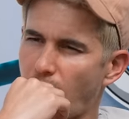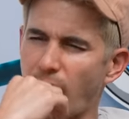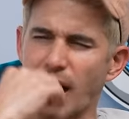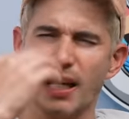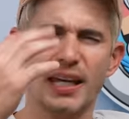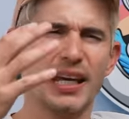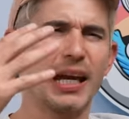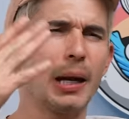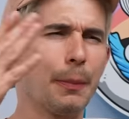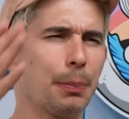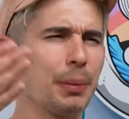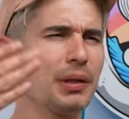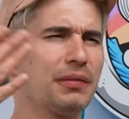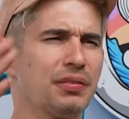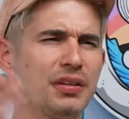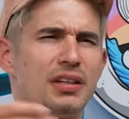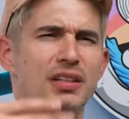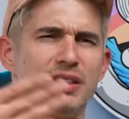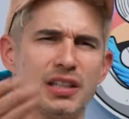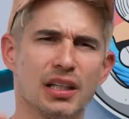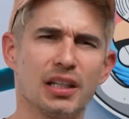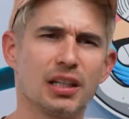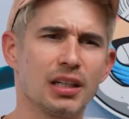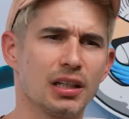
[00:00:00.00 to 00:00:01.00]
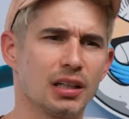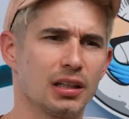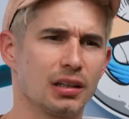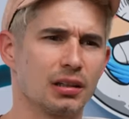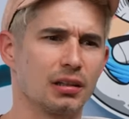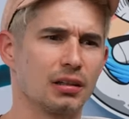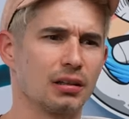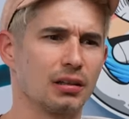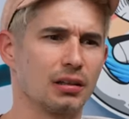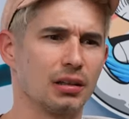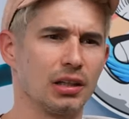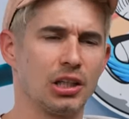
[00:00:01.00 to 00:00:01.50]
I can't believe he didn't.
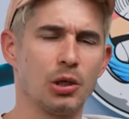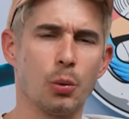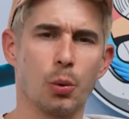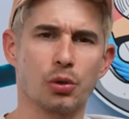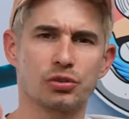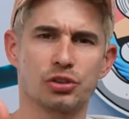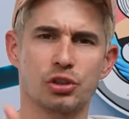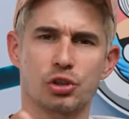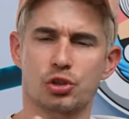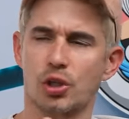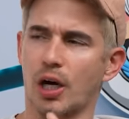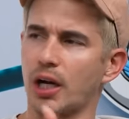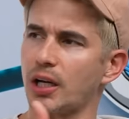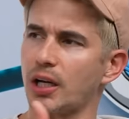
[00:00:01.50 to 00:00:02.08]
He wasn't no, trying